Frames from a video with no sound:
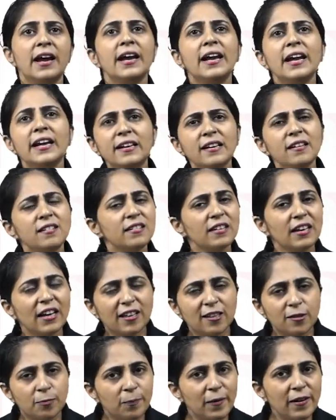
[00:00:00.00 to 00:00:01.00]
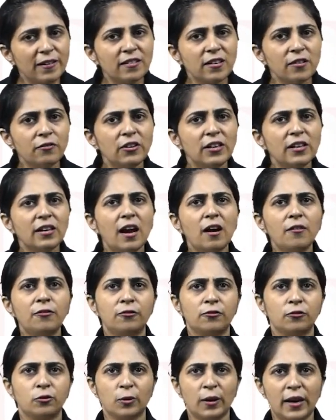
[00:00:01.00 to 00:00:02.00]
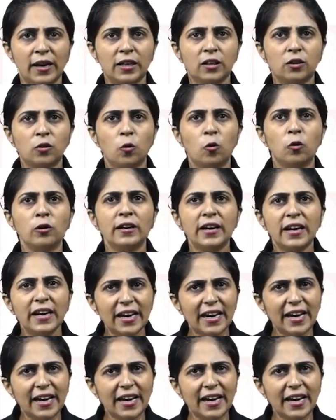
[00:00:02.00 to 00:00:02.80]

it is expressive enough to encode